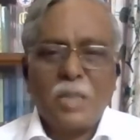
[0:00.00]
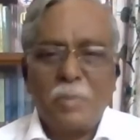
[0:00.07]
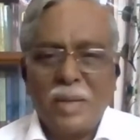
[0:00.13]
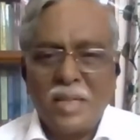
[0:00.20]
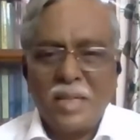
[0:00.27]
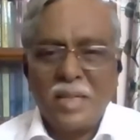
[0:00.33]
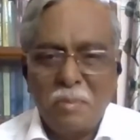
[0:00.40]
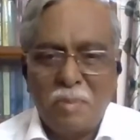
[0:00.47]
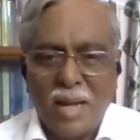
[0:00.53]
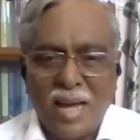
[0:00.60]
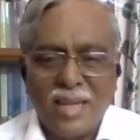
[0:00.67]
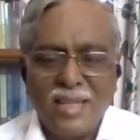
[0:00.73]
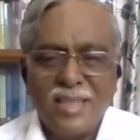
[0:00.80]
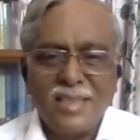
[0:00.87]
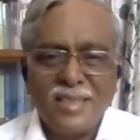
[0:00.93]
participatory
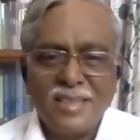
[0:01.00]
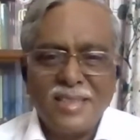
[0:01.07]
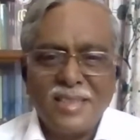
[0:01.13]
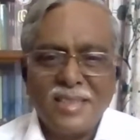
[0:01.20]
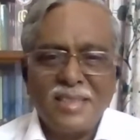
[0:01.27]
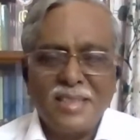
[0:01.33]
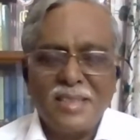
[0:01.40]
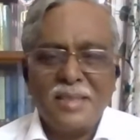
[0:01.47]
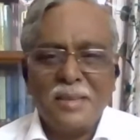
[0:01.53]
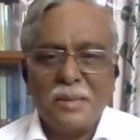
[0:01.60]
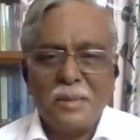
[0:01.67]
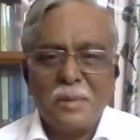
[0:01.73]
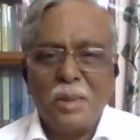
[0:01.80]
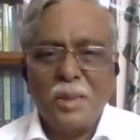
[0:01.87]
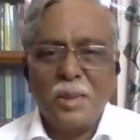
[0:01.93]
planning and
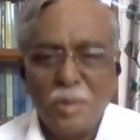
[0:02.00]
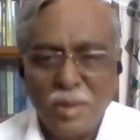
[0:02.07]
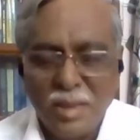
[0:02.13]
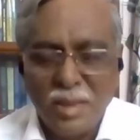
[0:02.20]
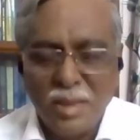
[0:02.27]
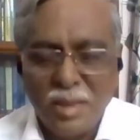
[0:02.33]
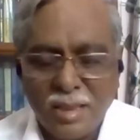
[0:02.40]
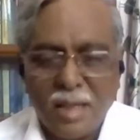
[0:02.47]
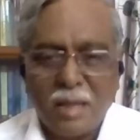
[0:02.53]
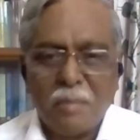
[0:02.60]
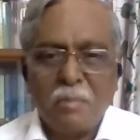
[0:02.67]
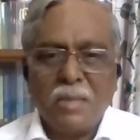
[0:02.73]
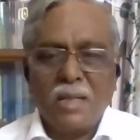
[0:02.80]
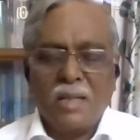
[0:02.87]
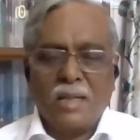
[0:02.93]
going to these
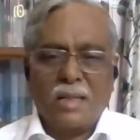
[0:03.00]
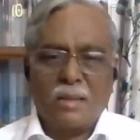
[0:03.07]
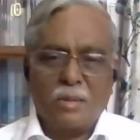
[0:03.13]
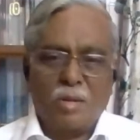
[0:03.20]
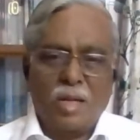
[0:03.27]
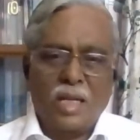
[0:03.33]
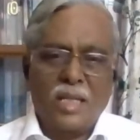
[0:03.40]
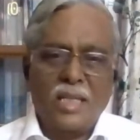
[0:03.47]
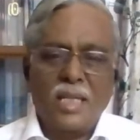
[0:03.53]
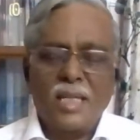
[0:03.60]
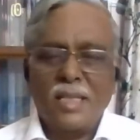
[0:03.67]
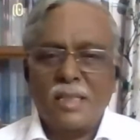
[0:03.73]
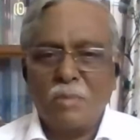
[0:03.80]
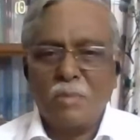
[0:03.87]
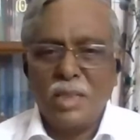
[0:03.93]
rural
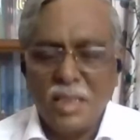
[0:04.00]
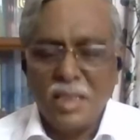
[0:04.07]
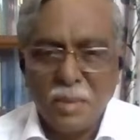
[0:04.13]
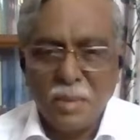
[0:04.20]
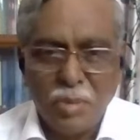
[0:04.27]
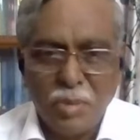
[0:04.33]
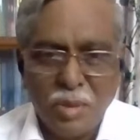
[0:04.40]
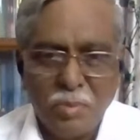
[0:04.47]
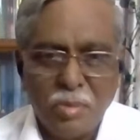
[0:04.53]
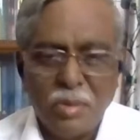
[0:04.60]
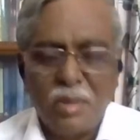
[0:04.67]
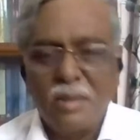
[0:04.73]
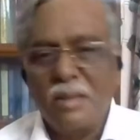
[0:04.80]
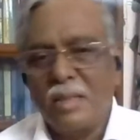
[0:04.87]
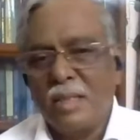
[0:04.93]
areas, meeting the
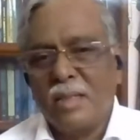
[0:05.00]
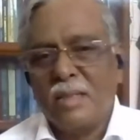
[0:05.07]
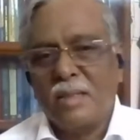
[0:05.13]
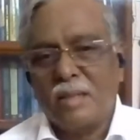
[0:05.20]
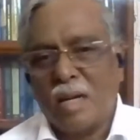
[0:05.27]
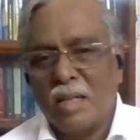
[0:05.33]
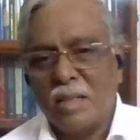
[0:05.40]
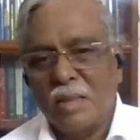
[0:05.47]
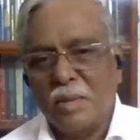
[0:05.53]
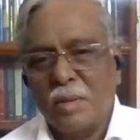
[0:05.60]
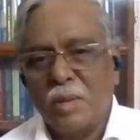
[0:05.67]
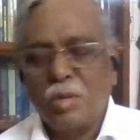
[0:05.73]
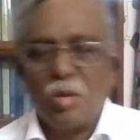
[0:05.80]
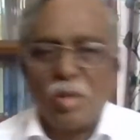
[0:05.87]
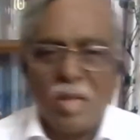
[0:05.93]
people,
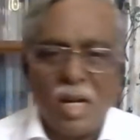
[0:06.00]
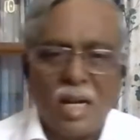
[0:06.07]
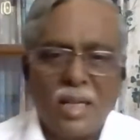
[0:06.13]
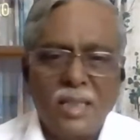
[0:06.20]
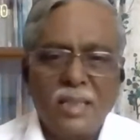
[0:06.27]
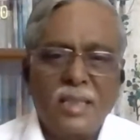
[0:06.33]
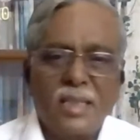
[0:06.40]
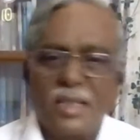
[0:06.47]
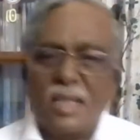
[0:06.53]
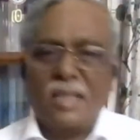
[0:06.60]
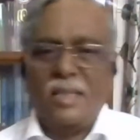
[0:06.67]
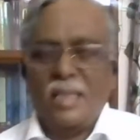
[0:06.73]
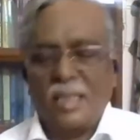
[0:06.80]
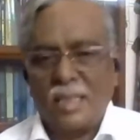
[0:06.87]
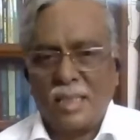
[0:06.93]
talking the social audit and
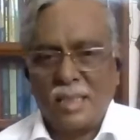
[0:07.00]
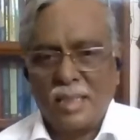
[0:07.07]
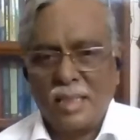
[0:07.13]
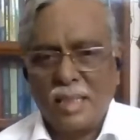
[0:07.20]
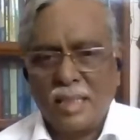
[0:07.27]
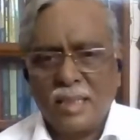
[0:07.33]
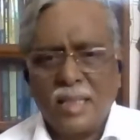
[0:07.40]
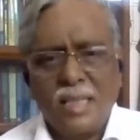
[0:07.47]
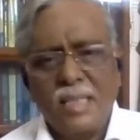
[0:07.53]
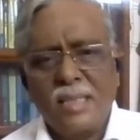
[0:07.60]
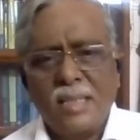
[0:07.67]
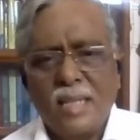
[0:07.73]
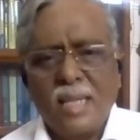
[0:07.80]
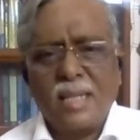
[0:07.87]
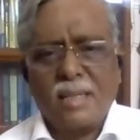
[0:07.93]
all that. That
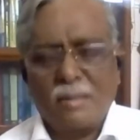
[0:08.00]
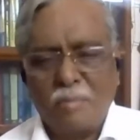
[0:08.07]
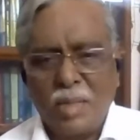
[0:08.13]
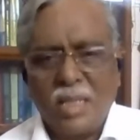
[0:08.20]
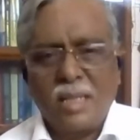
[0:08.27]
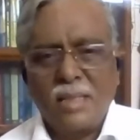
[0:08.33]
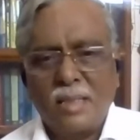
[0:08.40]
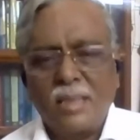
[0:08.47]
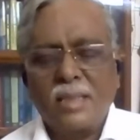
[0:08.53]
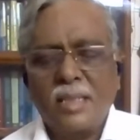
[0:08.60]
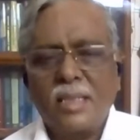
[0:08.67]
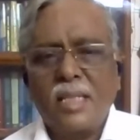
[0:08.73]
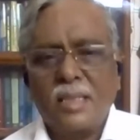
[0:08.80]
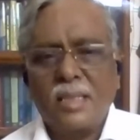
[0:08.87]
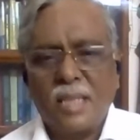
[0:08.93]
is done
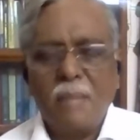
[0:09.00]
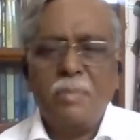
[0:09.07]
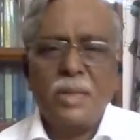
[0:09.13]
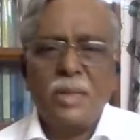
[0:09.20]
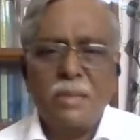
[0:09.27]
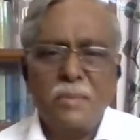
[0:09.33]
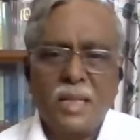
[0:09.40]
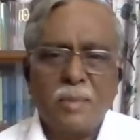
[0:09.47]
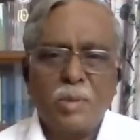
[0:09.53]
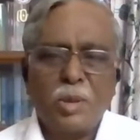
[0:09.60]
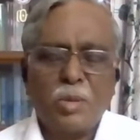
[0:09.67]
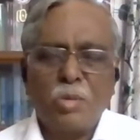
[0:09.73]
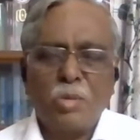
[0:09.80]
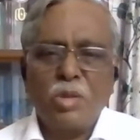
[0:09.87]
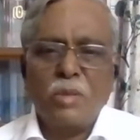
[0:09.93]
because this has happened
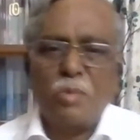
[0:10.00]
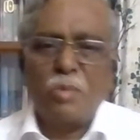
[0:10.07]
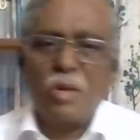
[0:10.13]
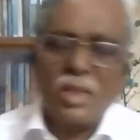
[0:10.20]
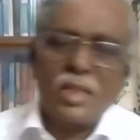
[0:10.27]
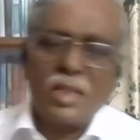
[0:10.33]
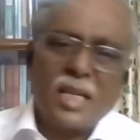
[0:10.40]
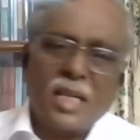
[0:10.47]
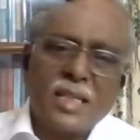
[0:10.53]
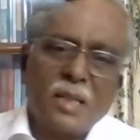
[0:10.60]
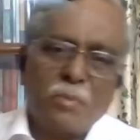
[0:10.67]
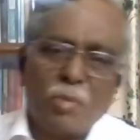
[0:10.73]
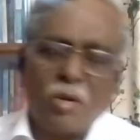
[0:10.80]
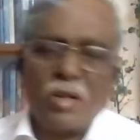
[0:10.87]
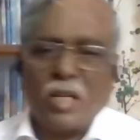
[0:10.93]
because 2 important
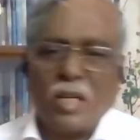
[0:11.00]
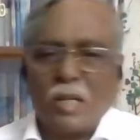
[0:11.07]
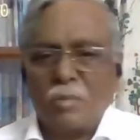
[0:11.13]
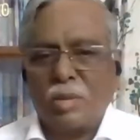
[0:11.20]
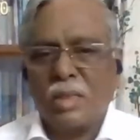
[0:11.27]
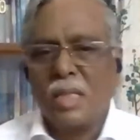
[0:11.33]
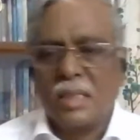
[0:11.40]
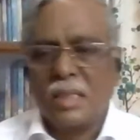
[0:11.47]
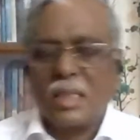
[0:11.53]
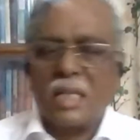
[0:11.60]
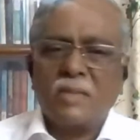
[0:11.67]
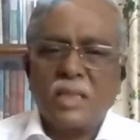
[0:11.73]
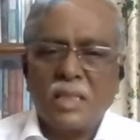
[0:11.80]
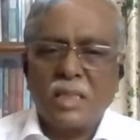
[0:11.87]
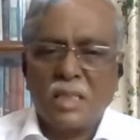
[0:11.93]
national programs,
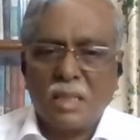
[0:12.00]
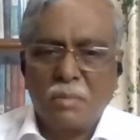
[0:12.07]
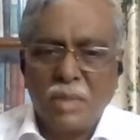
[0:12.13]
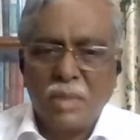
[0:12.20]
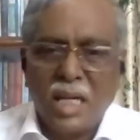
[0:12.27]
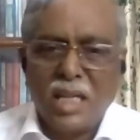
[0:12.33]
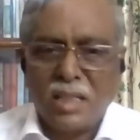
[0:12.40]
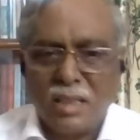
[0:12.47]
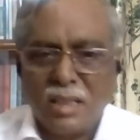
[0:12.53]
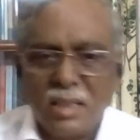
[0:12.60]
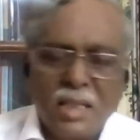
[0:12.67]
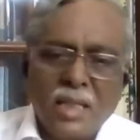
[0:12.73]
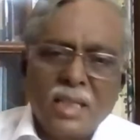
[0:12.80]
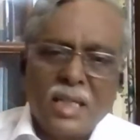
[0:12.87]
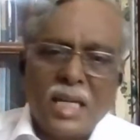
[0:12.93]
Sarvashesha Abhiyan,
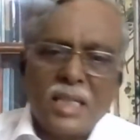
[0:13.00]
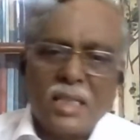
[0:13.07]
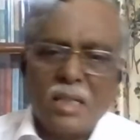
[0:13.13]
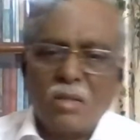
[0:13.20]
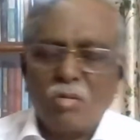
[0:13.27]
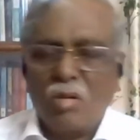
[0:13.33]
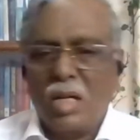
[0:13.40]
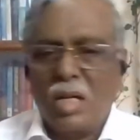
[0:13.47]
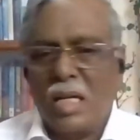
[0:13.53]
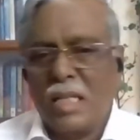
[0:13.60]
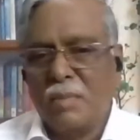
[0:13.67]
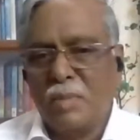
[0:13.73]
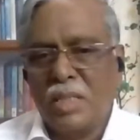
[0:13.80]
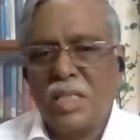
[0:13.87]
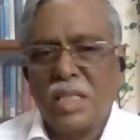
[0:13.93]
National Rural
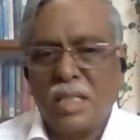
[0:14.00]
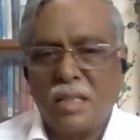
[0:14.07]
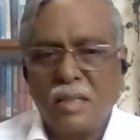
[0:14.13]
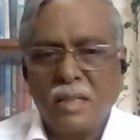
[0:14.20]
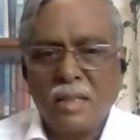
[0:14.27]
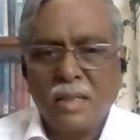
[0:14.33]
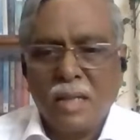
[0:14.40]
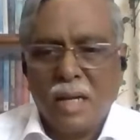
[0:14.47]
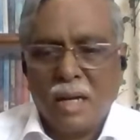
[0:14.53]
Health Mission,